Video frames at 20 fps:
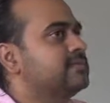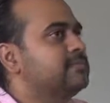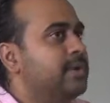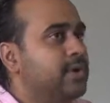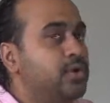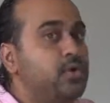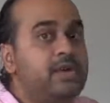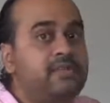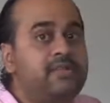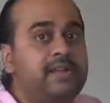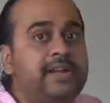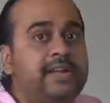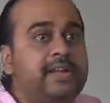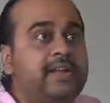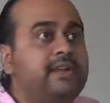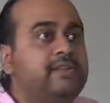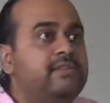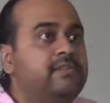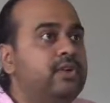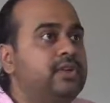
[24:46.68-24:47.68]
But you are
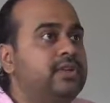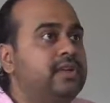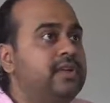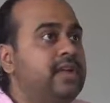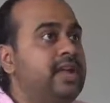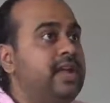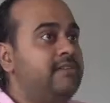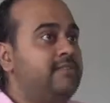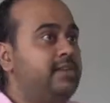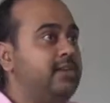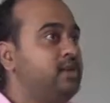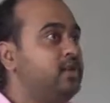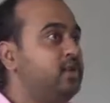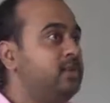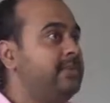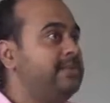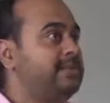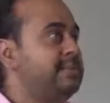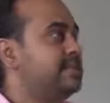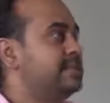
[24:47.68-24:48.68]
waiting for the day when you
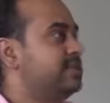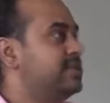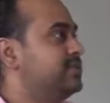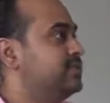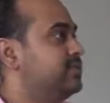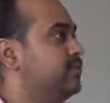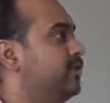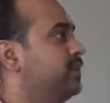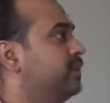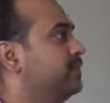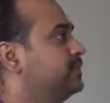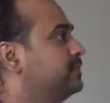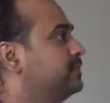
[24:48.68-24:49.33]
will be successful.